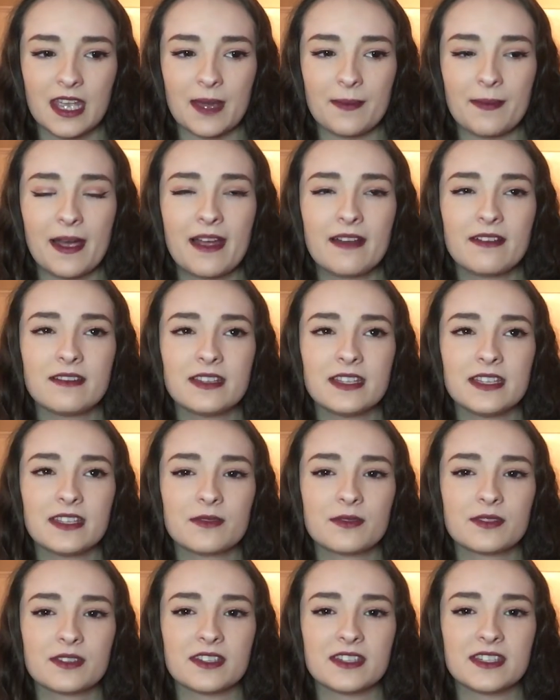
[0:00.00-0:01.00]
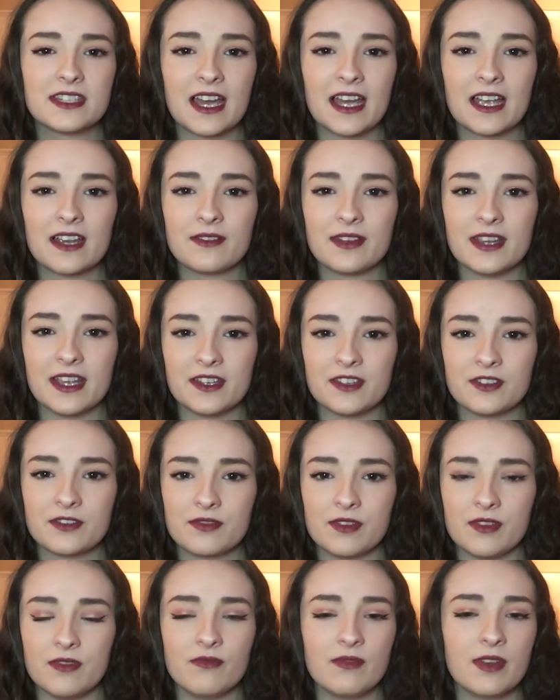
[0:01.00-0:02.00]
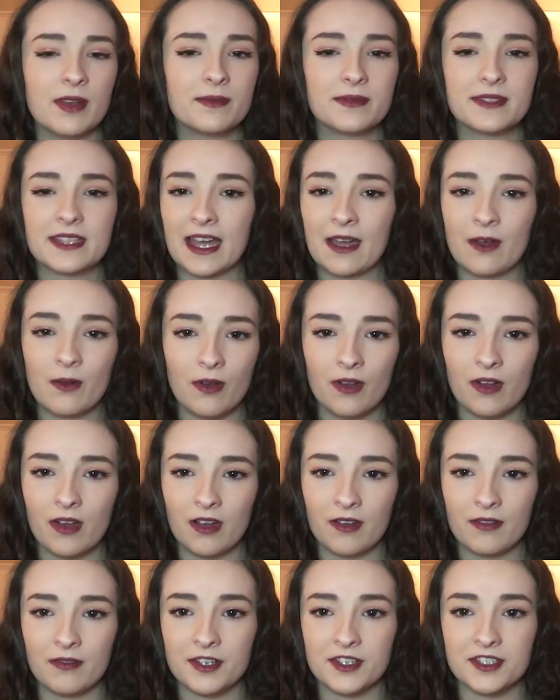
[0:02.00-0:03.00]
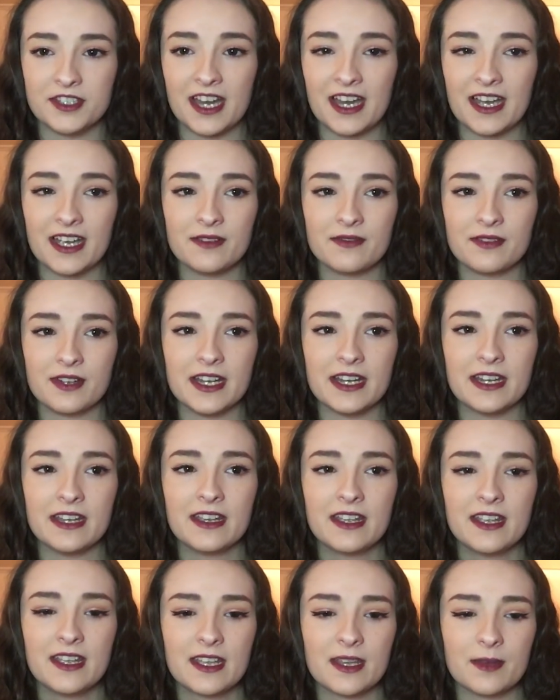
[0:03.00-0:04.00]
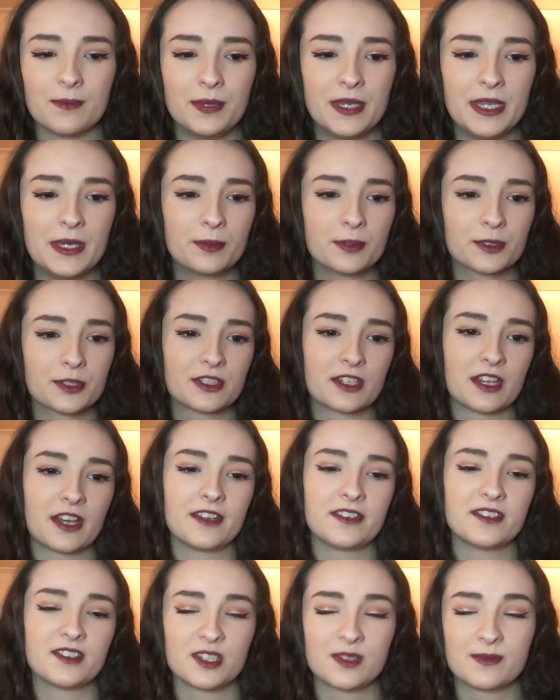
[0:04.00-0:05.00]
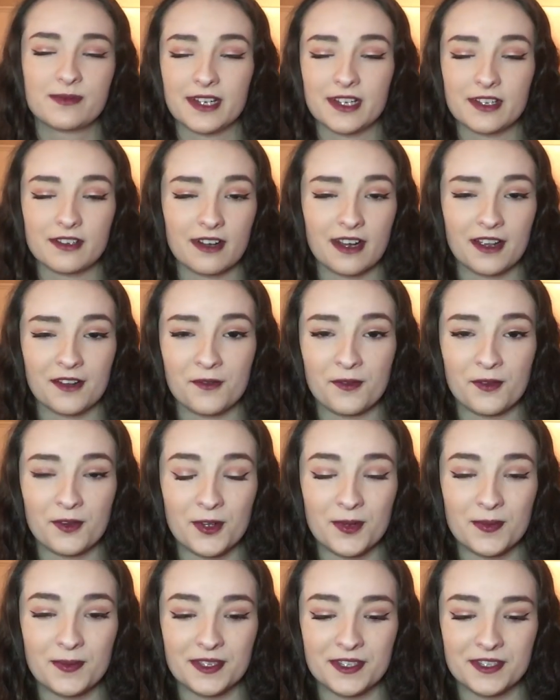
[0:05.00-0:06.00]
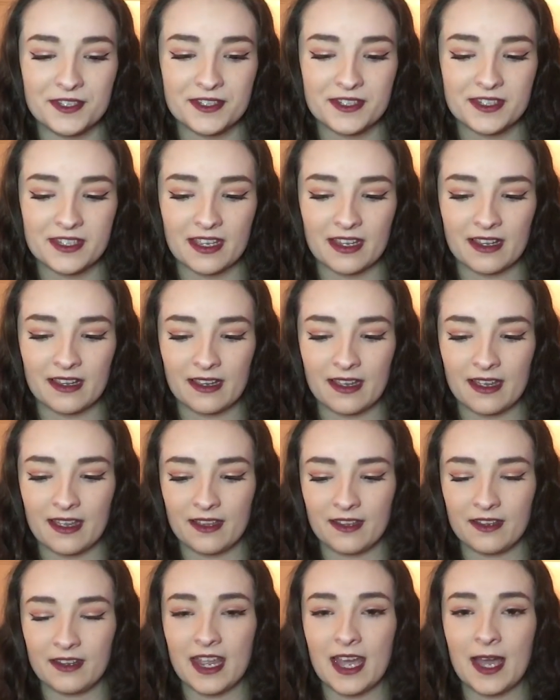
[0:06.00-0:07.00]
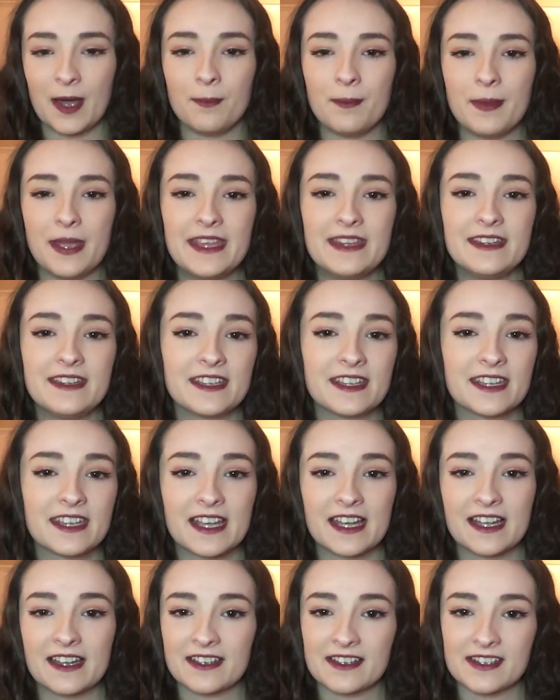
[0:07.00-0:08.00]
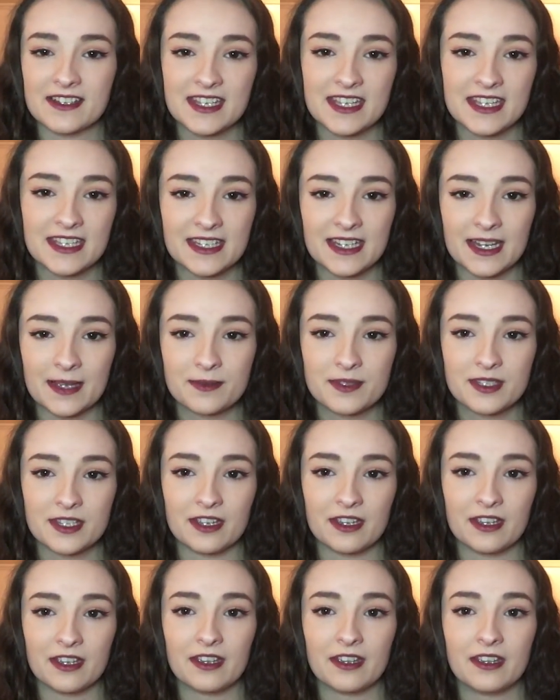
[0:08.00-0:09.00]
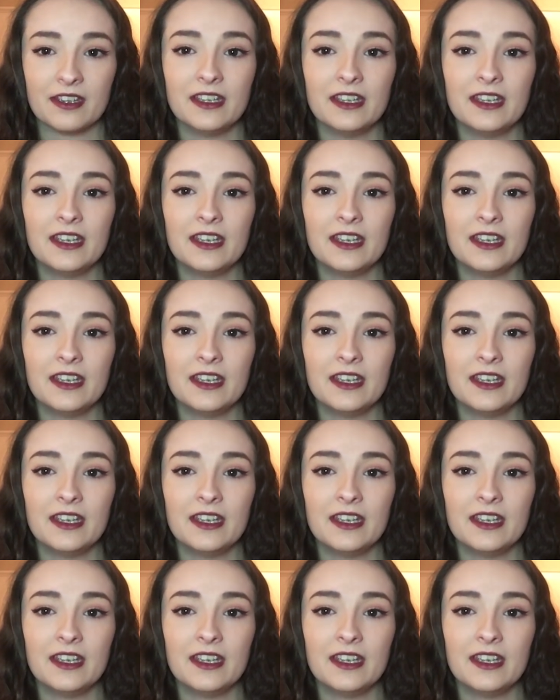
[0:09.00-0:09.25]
Apparently there was a diary entry ripped out of her diary, and people started to spread around rumours that an Albanian gang had kidnapped her.